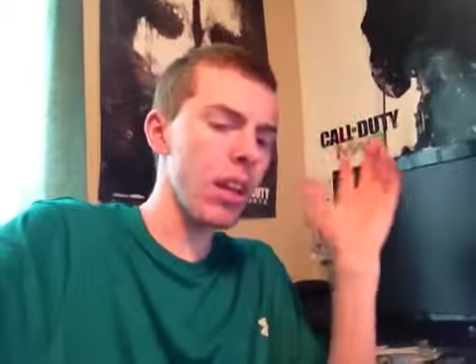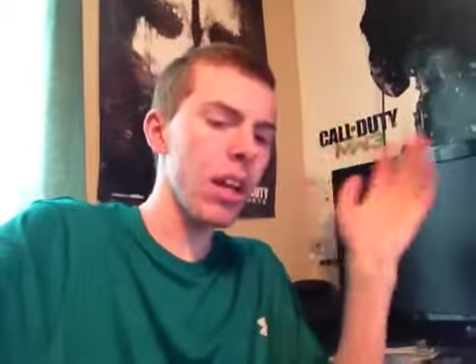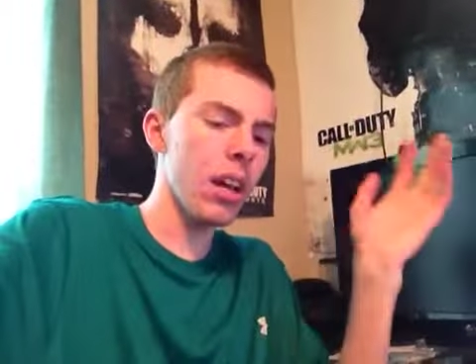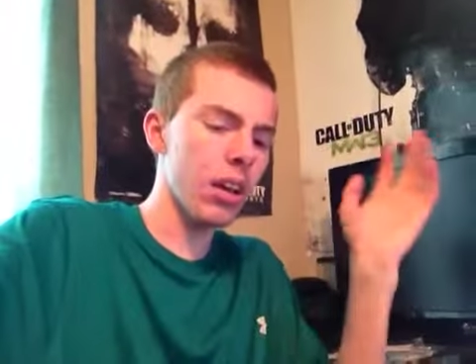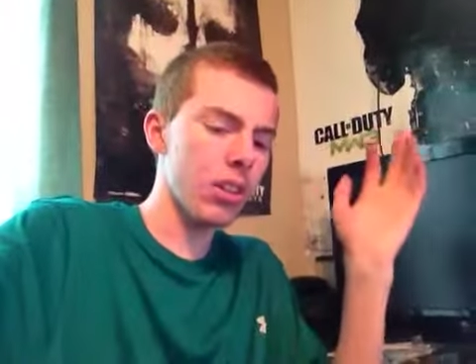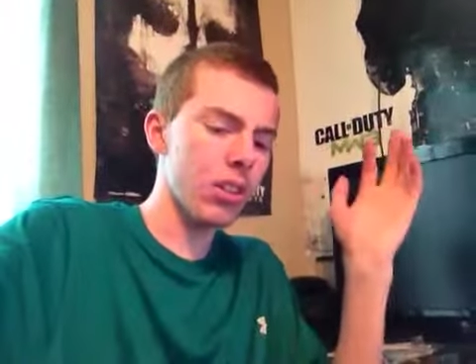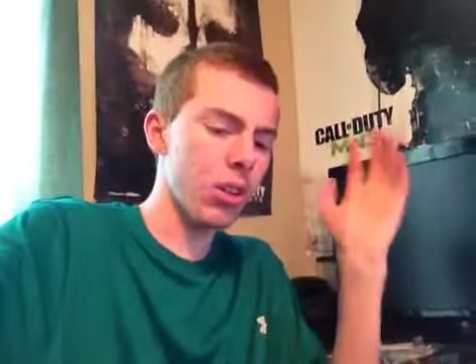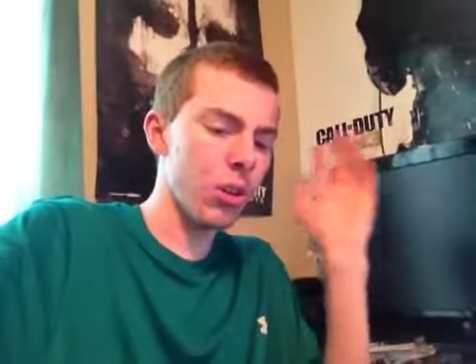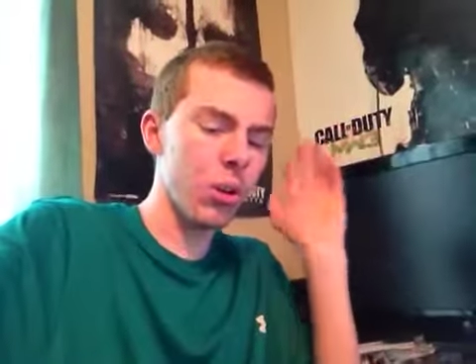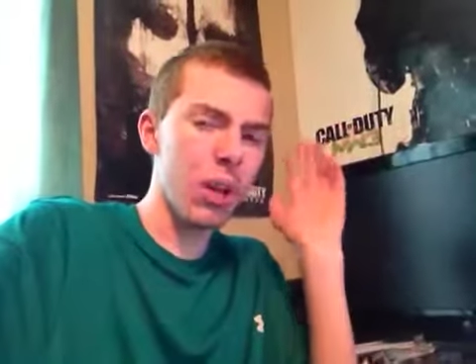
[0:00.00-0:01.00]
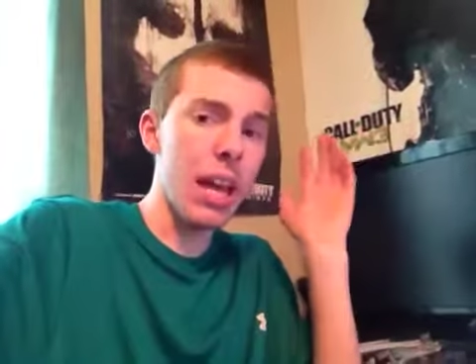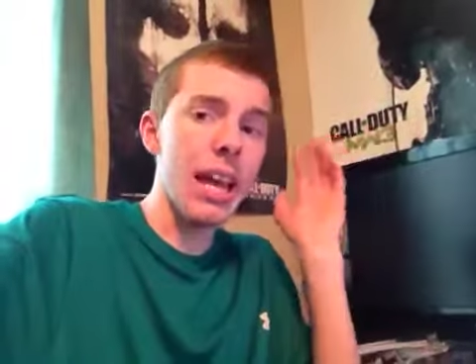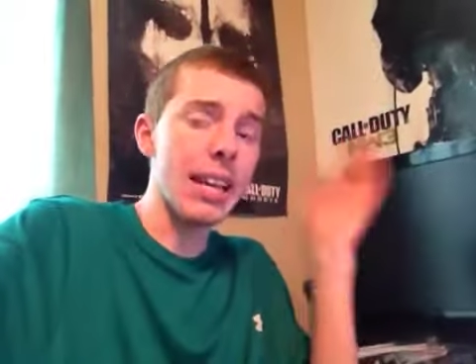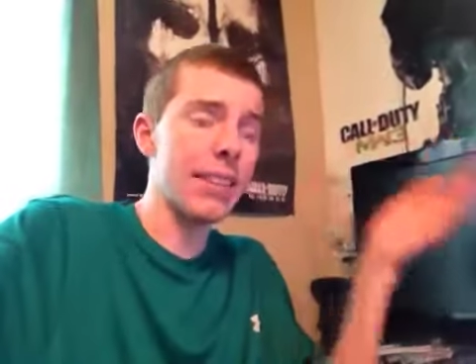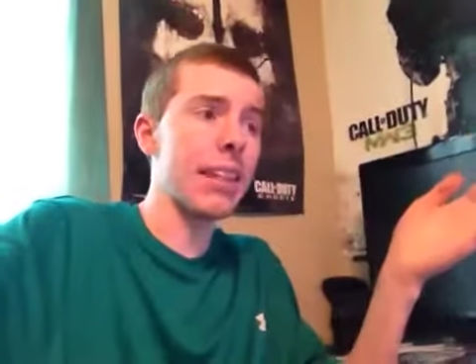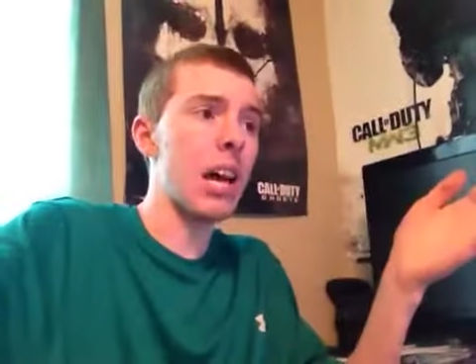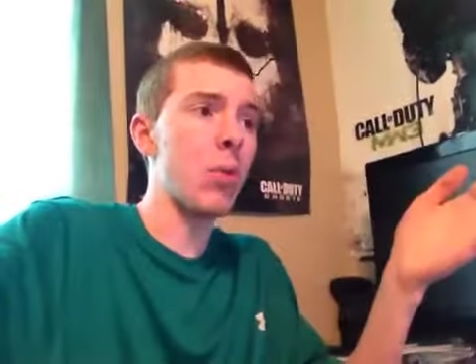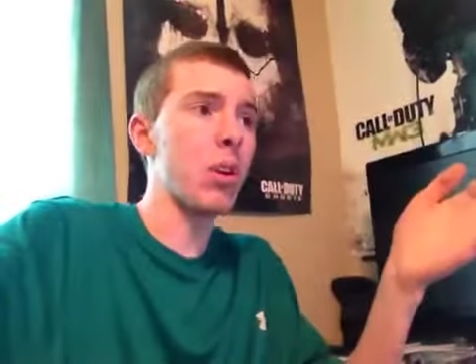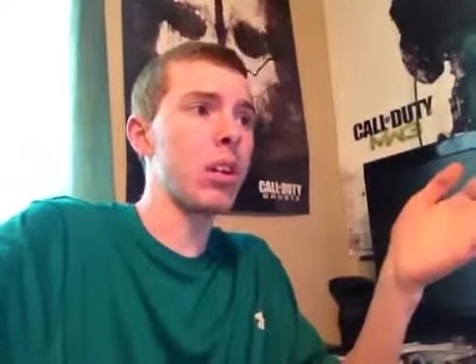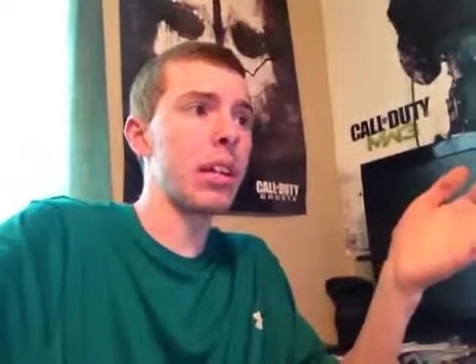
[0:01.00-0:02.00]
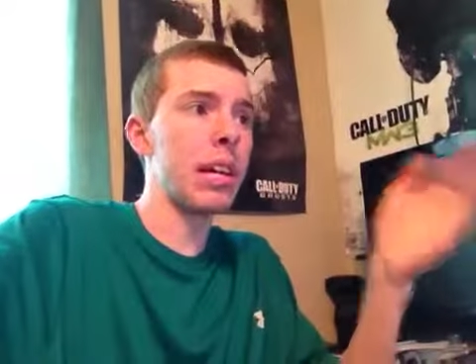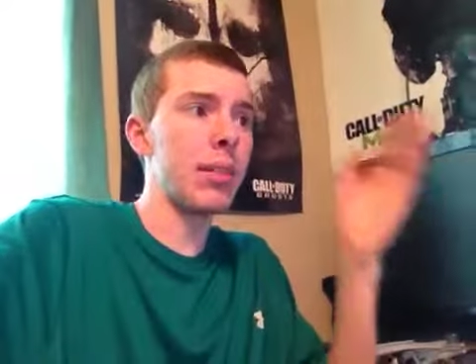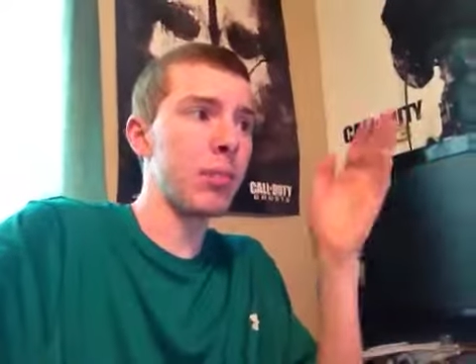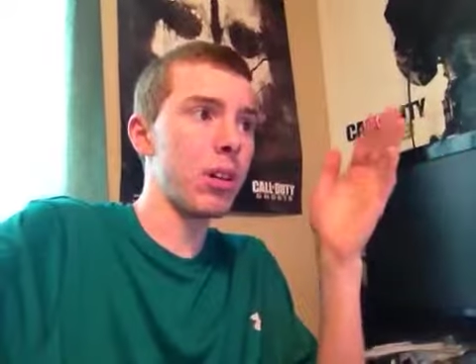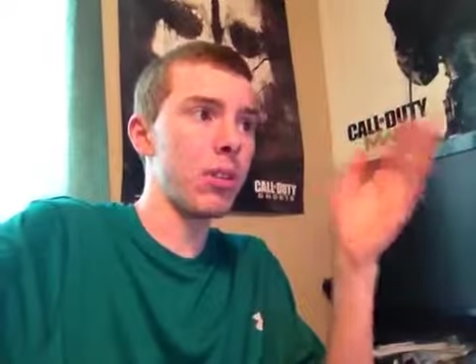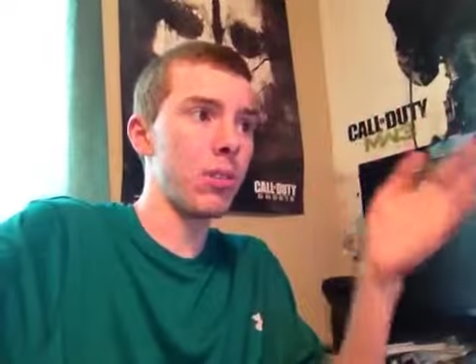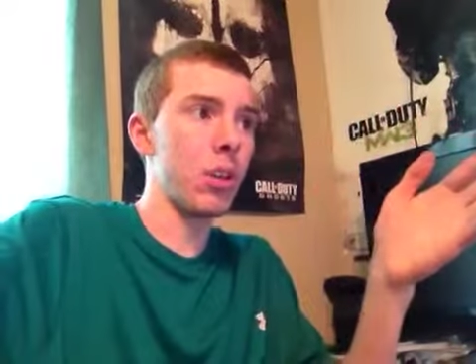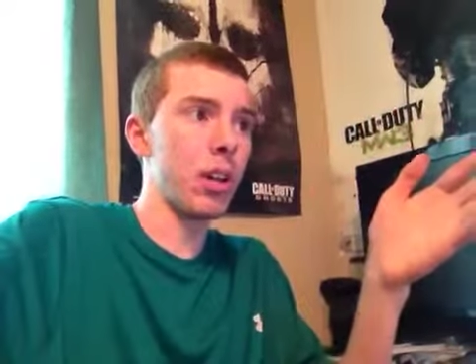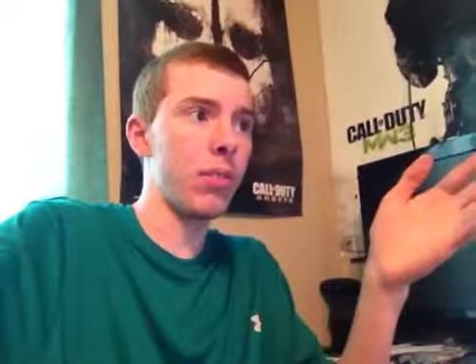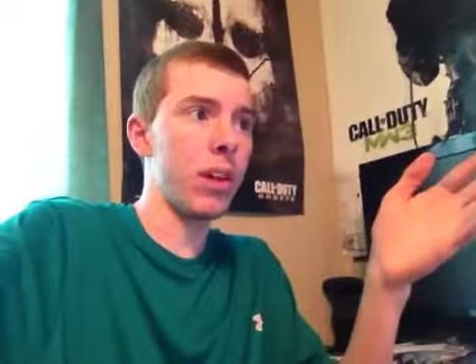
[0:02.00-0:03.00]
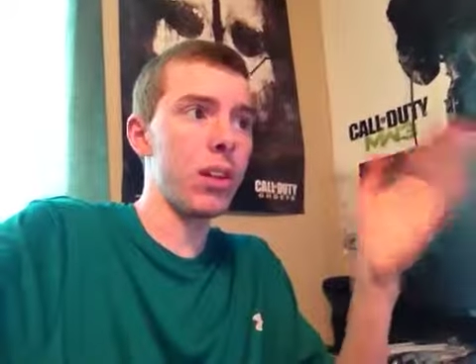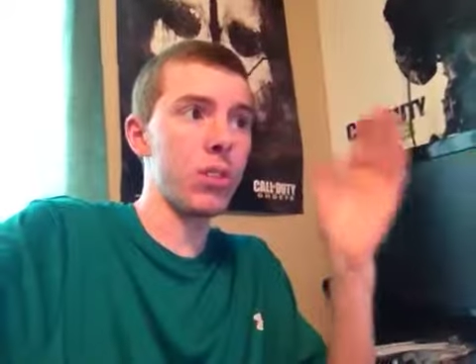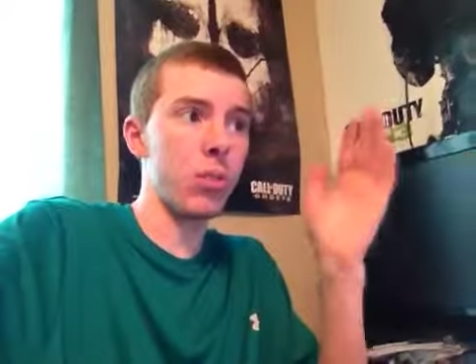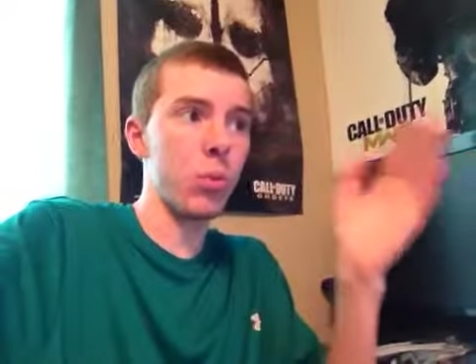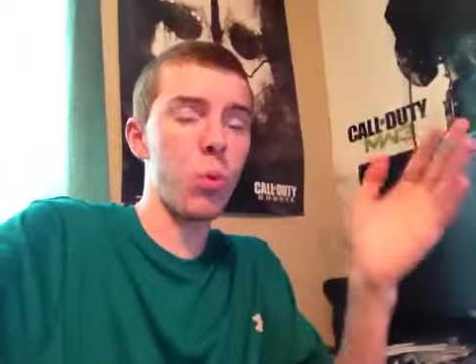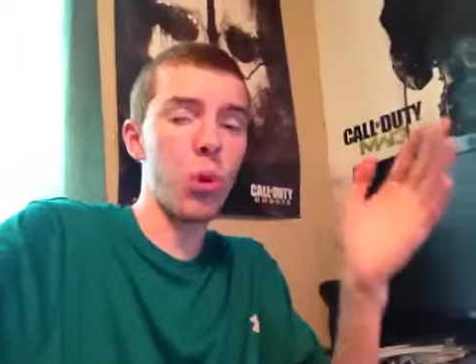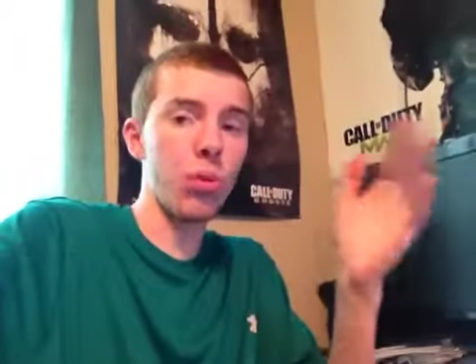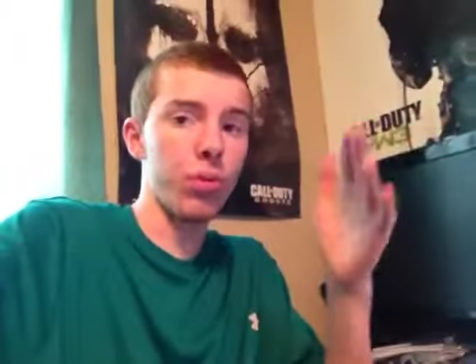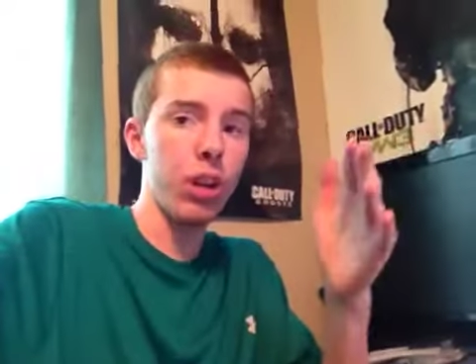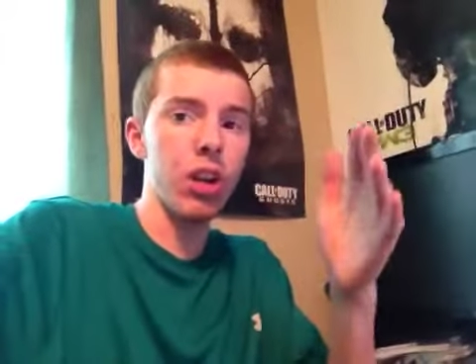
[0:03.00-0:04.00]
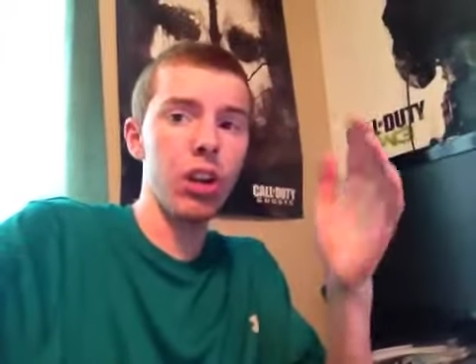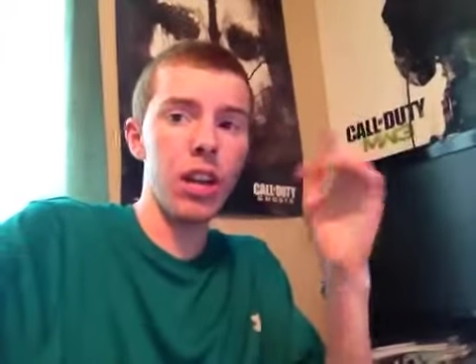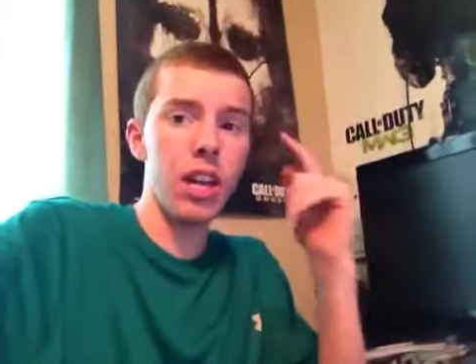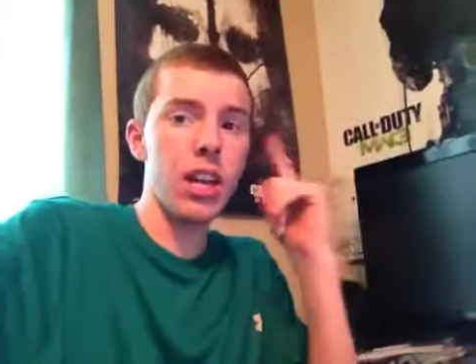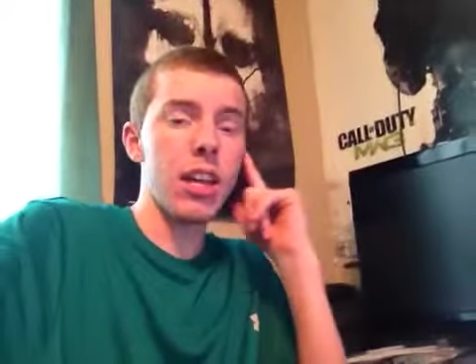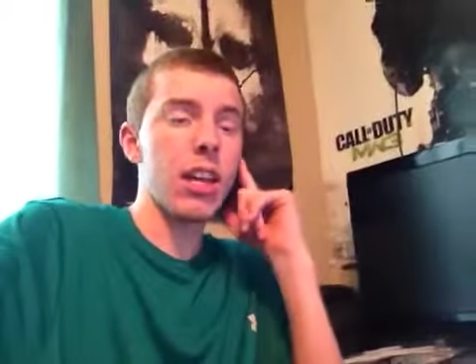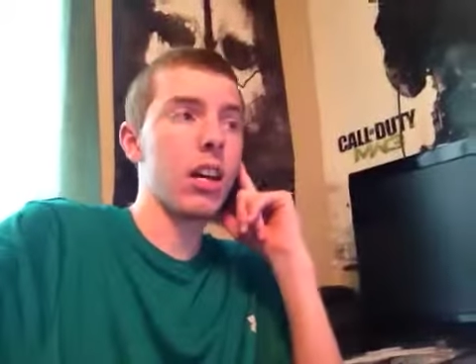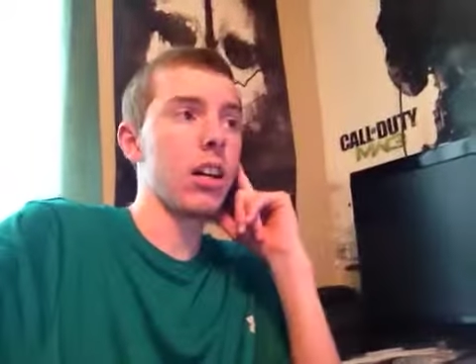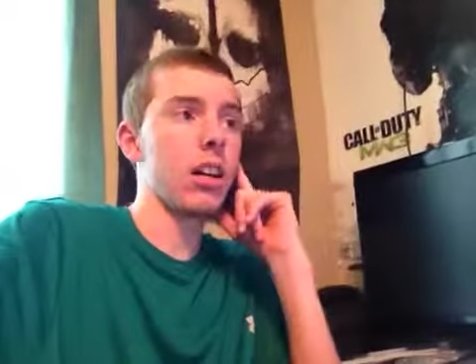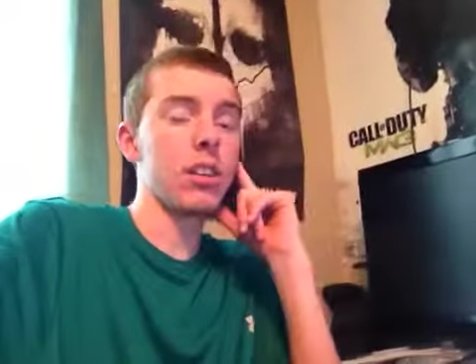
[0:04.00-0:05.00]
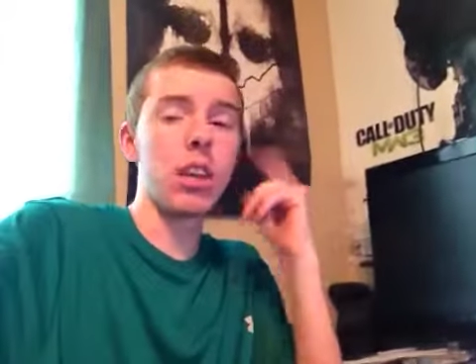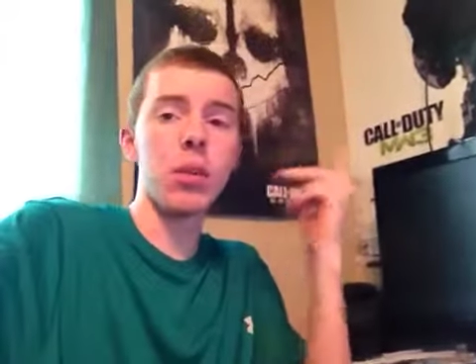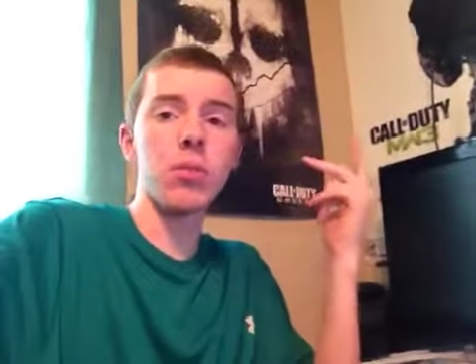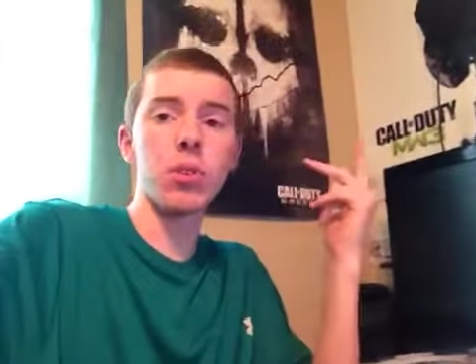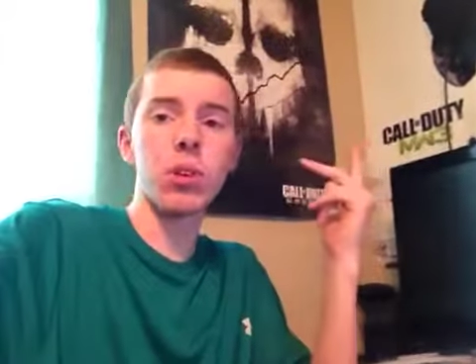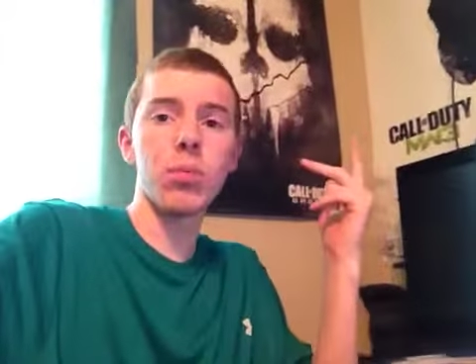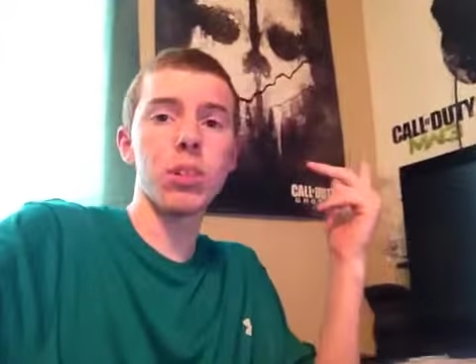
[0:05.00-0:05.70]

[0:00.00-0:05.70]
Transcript: Uh, so is that where the name Advanced Warfare uh, is coming from?